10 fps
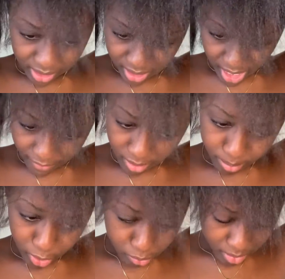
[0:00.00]
year. I haven't
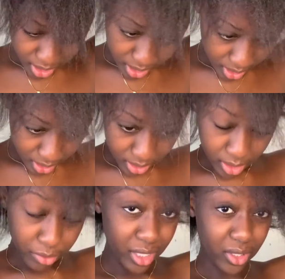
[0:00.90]
blown my hair in a
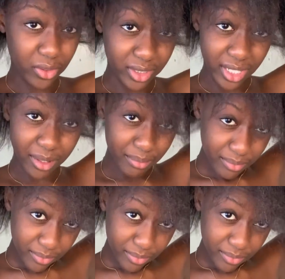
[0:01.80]
really long time.